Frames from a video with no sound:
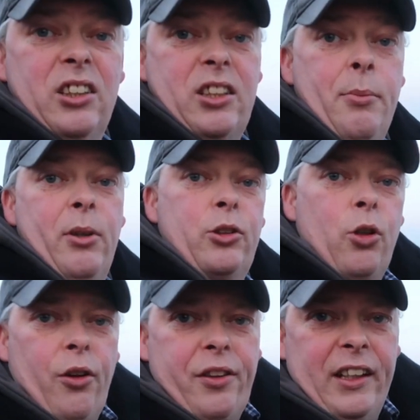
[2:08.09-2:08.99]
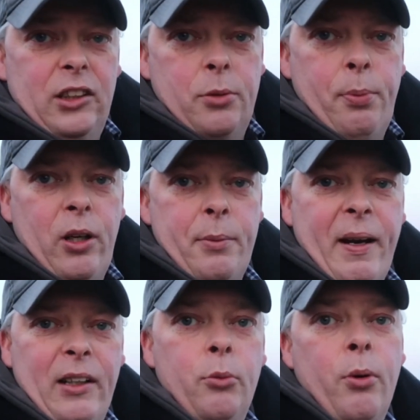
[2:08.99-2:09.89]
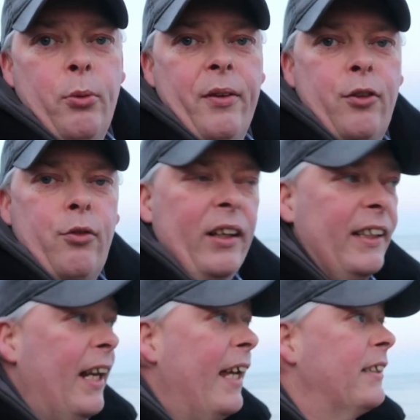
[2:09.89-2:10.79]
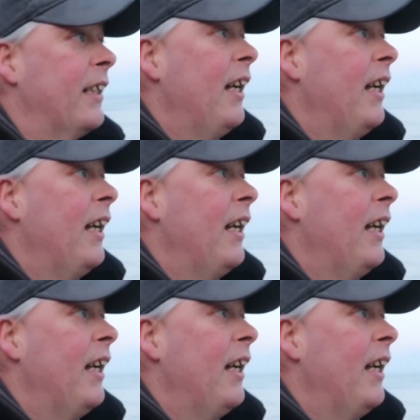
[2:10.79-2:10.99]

similar sort of thing as a pulley pennel but with a running lead,